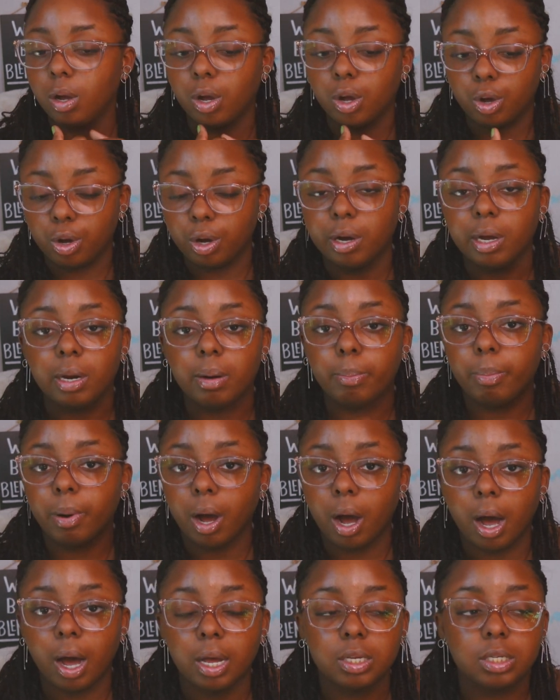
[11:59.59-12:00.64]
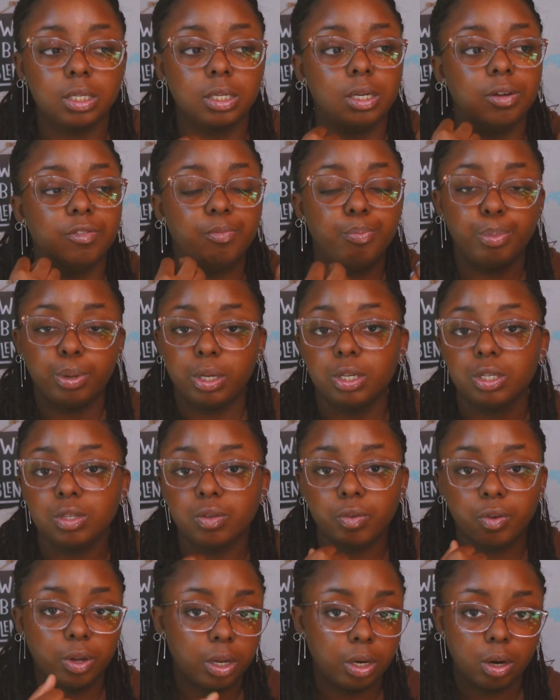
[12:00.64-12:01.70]
good, positive,
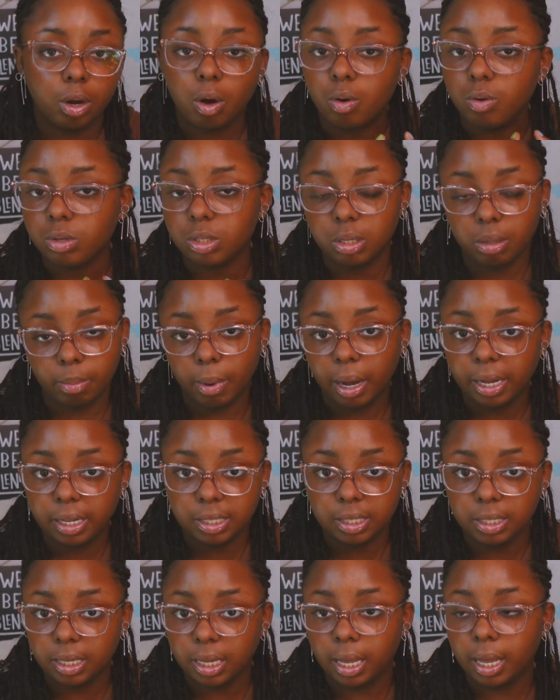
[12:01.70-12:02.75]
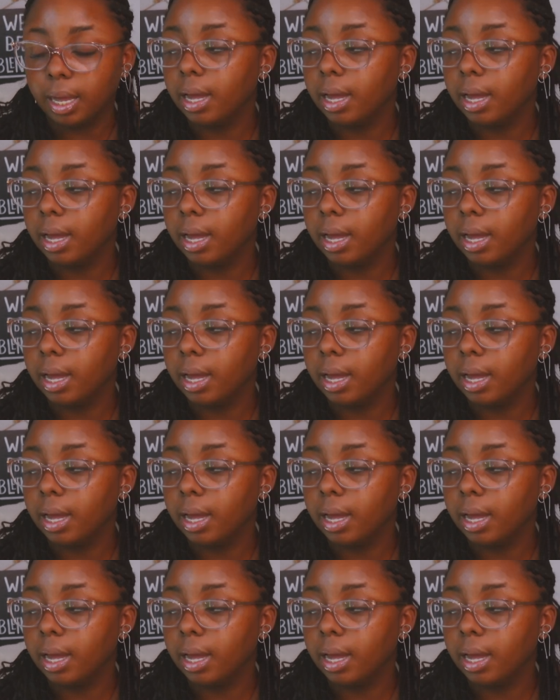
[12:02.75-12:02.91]
peaceful, and cozy mindset.